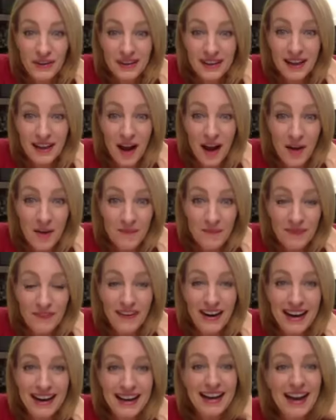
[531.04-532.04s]
yum,
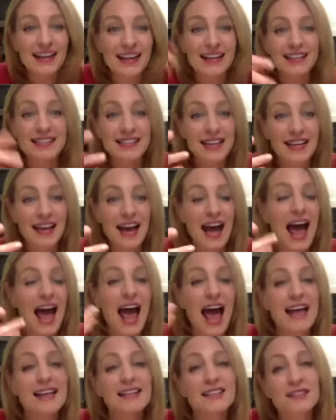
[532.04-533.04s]
right? And it's like,
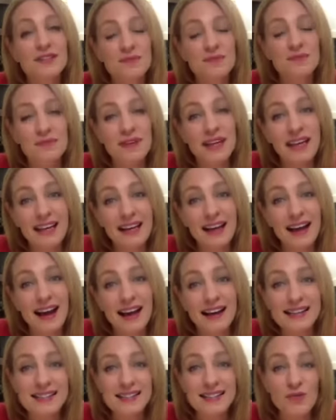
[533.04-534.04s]
and to me,
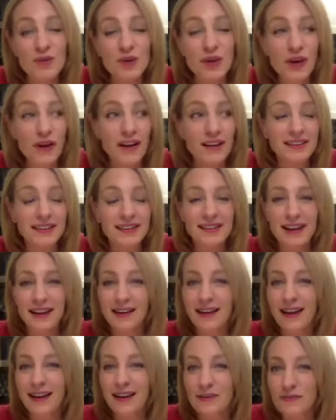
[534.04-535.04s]
honestly, we all need that
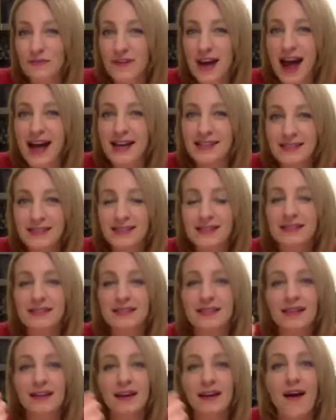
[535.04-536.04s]
kind of fast,
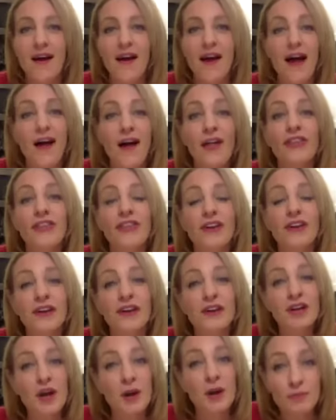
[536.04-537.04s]
easy,
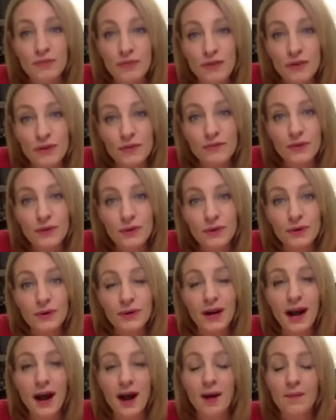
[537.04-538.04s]
healthy comfort food.
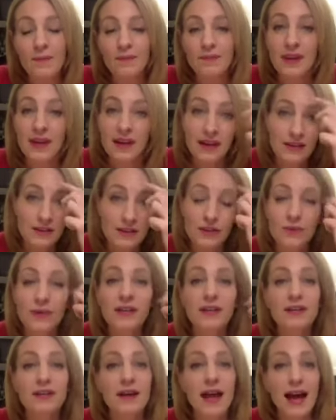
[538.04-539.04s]

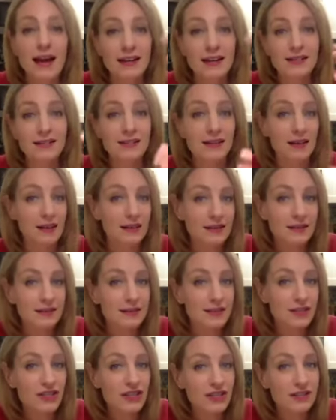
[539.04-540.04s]
Doing egg skillet
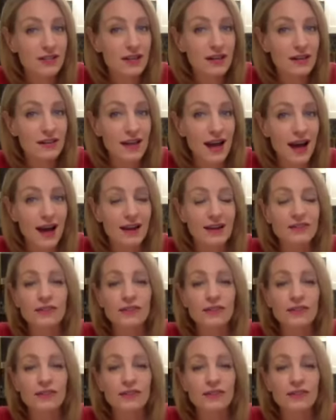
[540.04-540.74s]
dishes like that is a